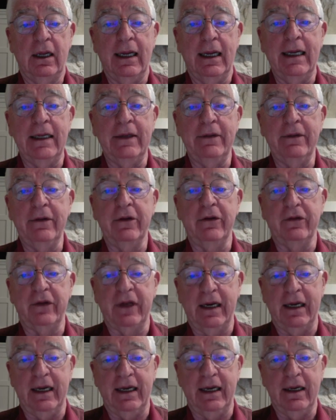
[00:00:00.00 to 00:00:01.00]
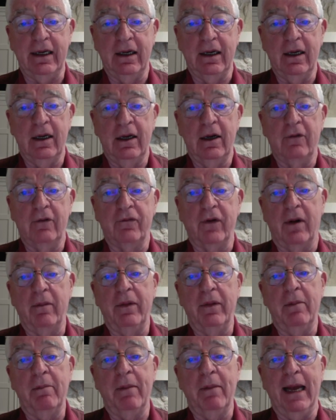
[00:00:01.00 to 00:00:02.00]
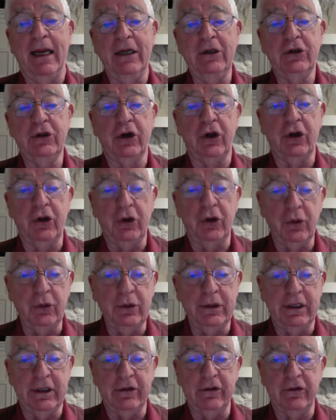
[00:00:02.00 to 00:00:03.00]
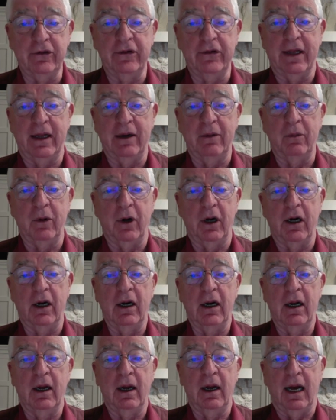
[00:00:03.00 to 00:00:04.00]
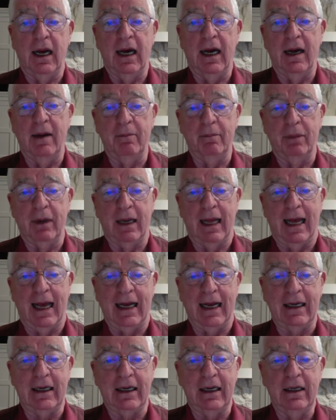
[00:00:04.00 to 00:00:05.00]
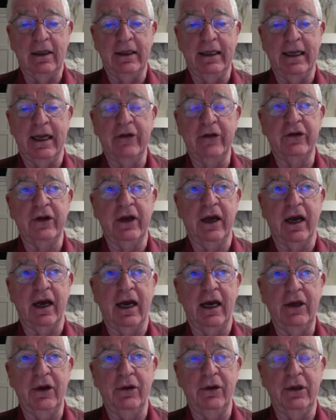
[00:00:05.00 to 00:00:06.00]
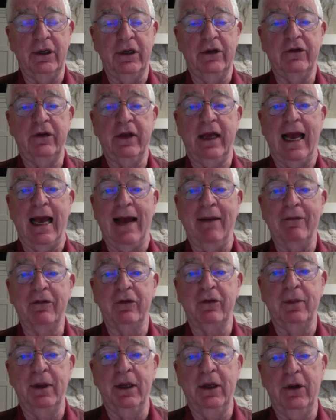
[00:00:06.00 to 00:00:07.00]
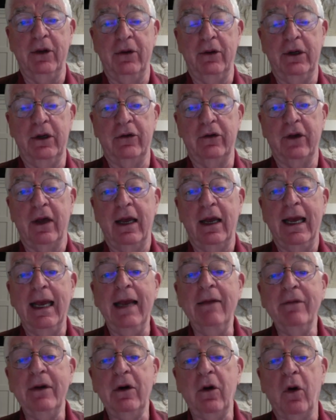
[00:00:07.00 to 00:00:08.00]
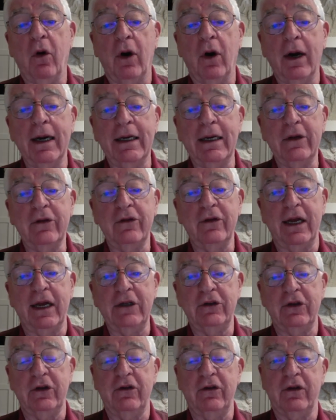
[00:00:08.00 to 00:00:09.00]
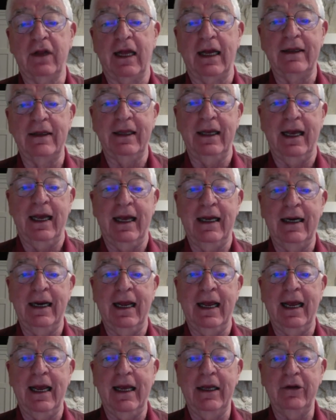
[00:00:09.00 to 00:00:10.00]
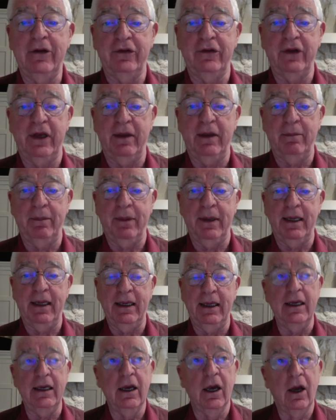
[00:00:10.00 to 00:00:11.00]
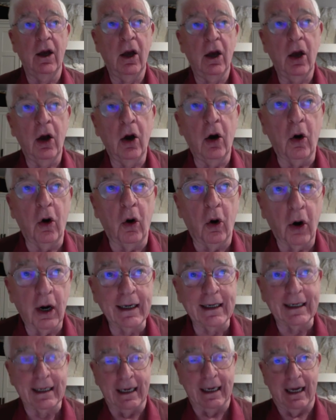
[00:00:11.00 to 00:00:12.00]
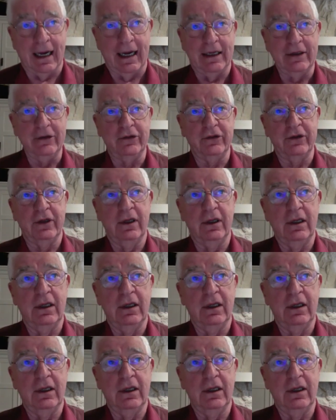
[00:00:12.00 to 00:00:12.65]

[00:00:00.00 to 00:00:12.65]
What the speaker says: in the city, from the major unions that were Black, the SEI unions, the AFSCME unions, even organizations like the NAACP, organized